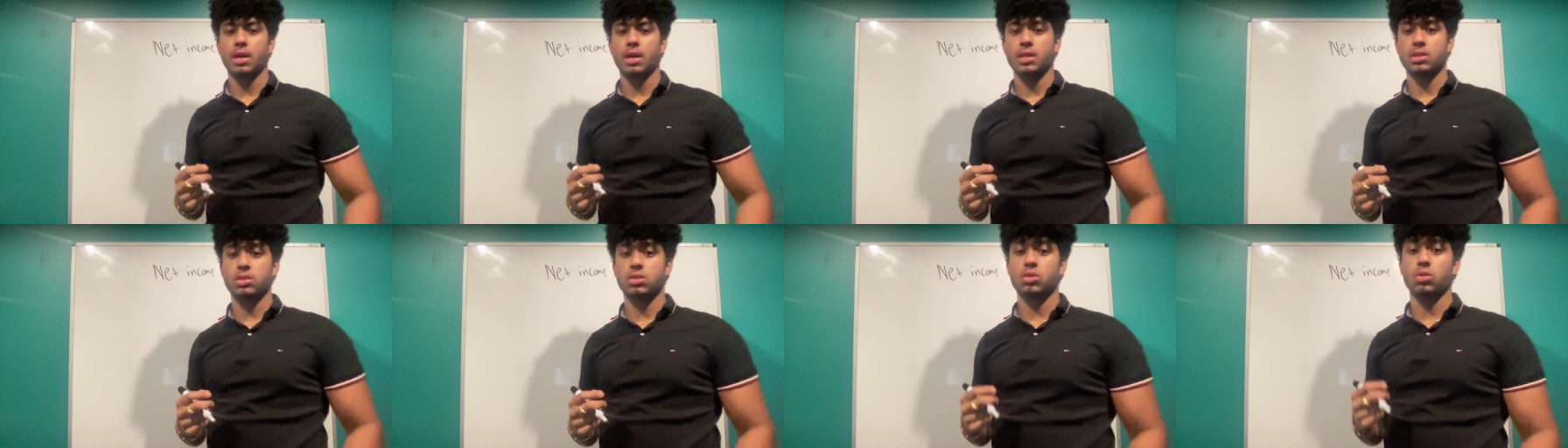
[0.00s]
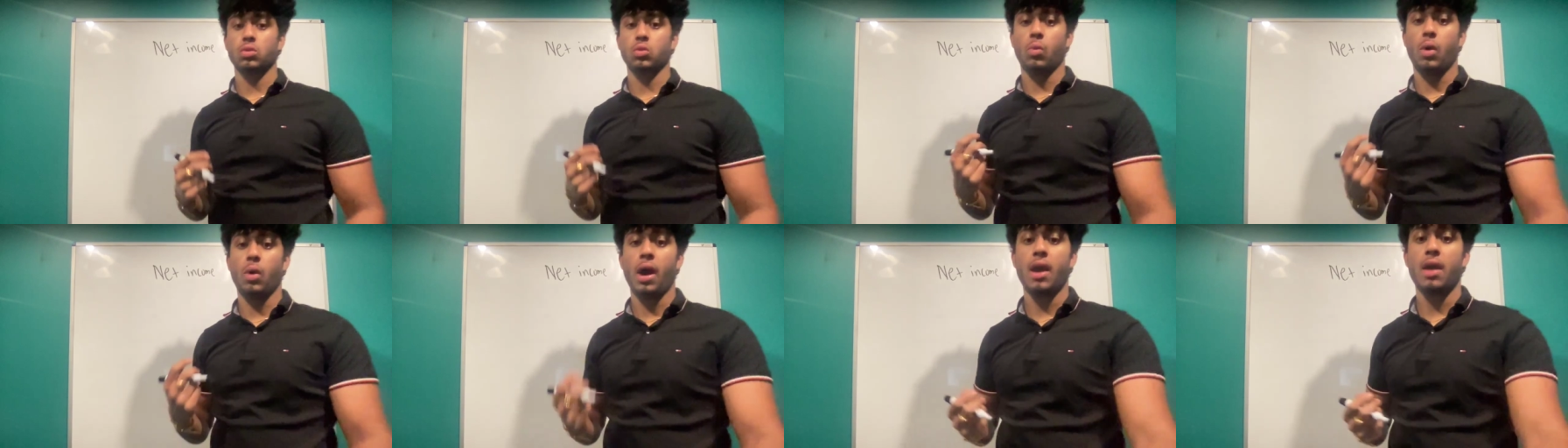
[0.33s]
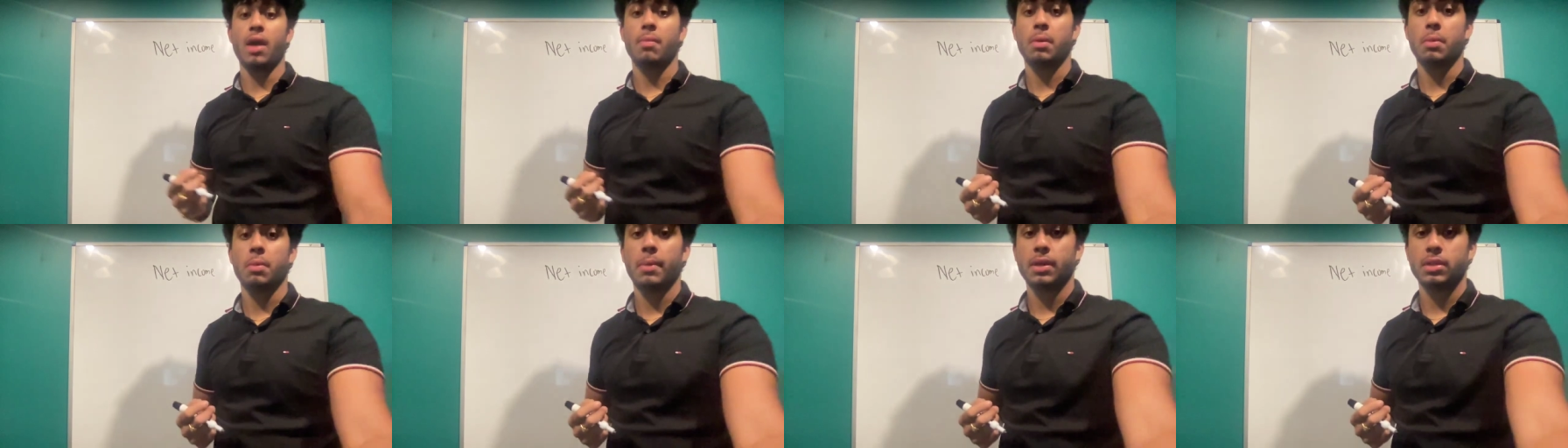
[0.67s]
as to why
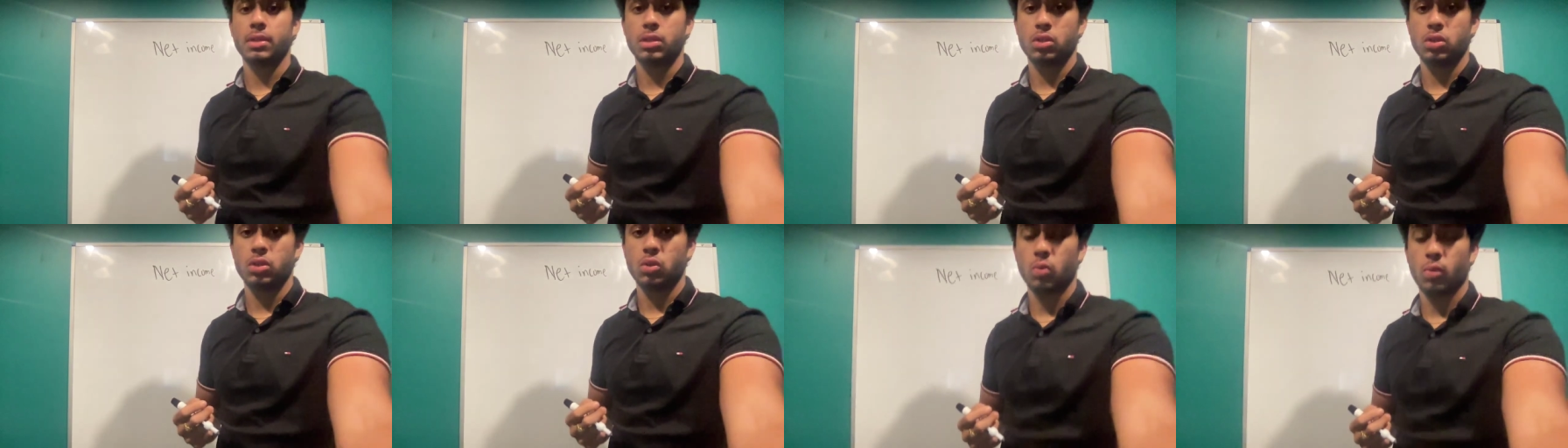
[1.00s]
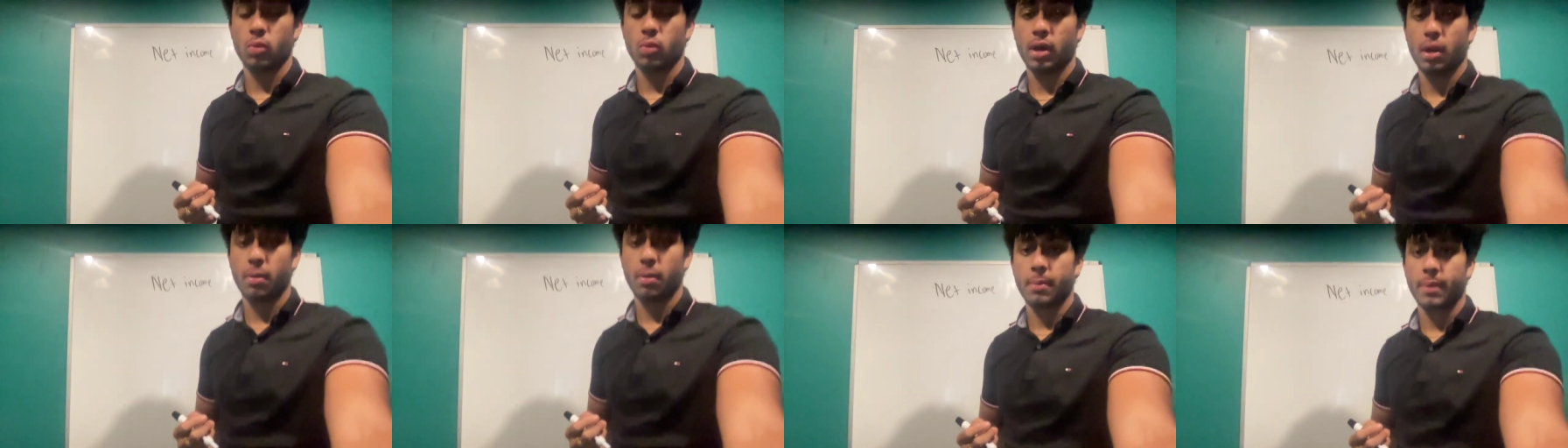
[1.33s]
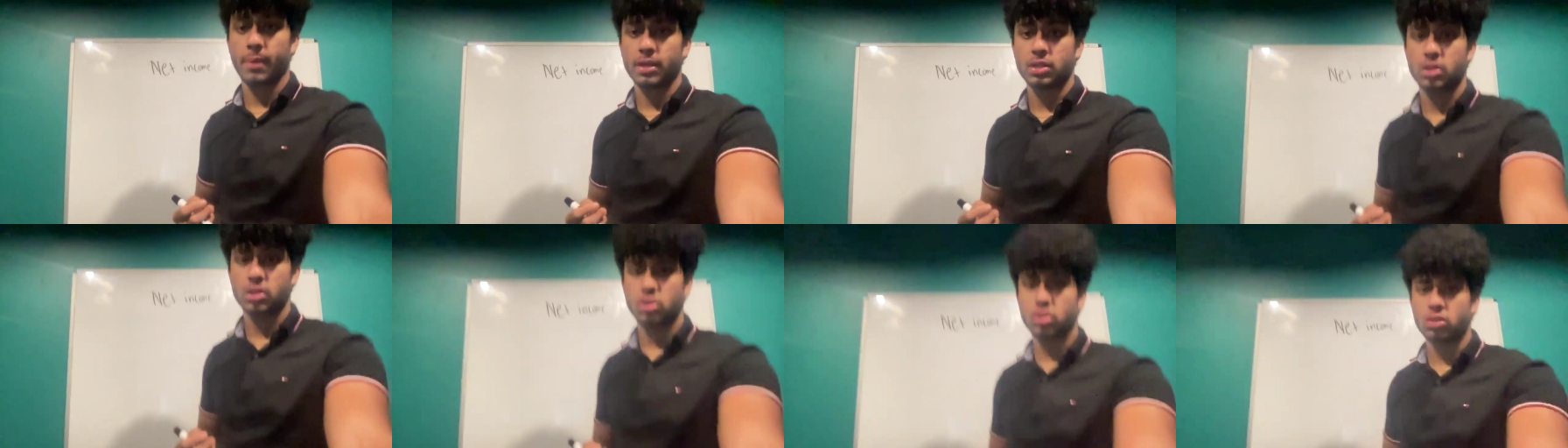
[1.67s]
I'm about to do what I'm
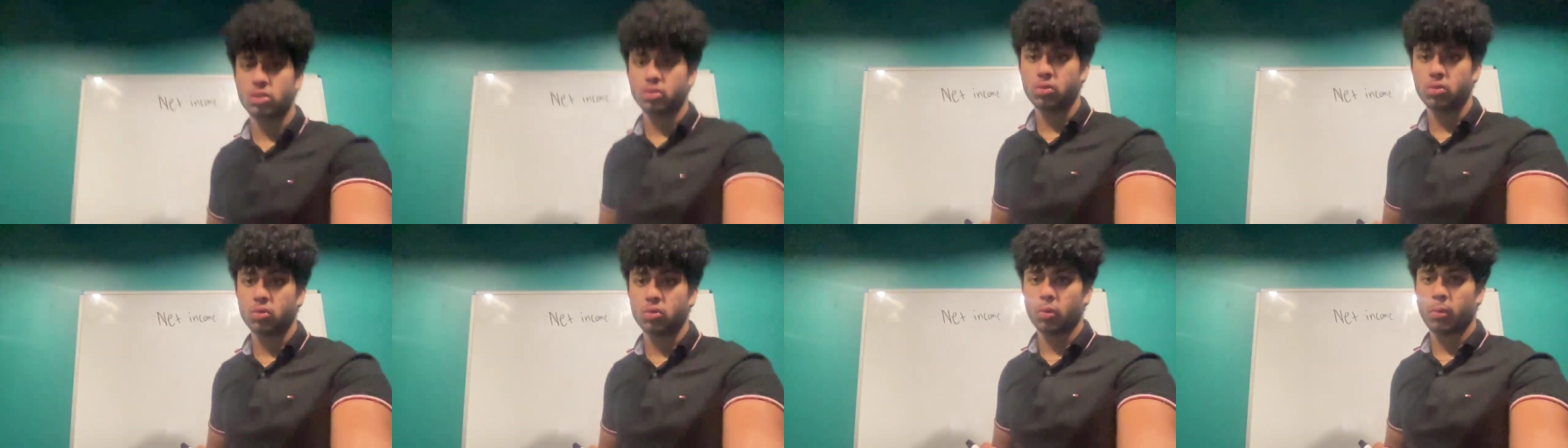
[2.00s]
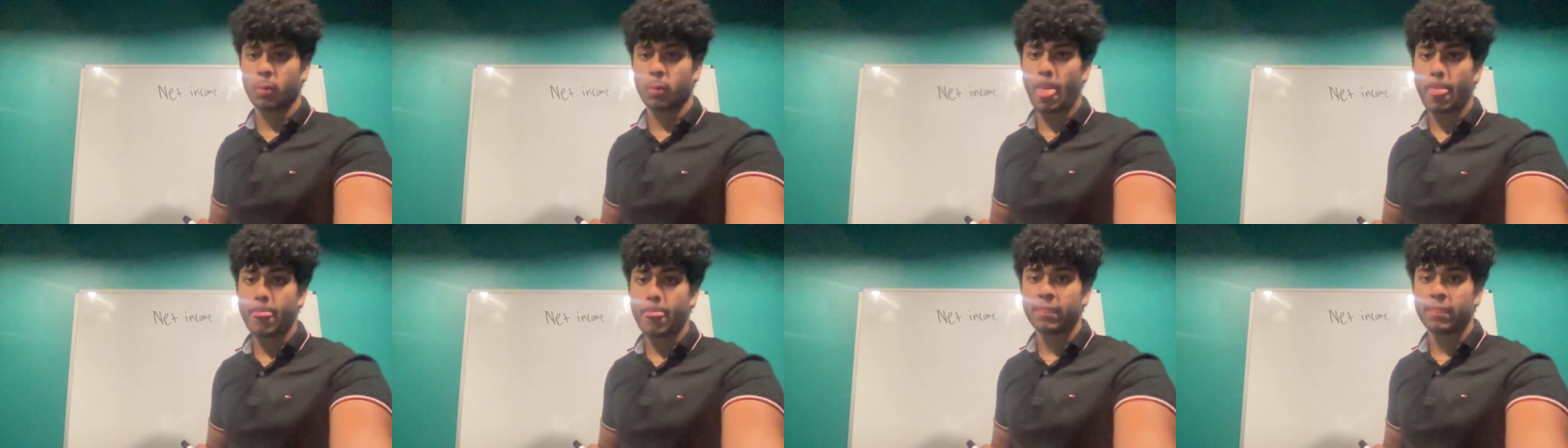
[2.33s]
about to do,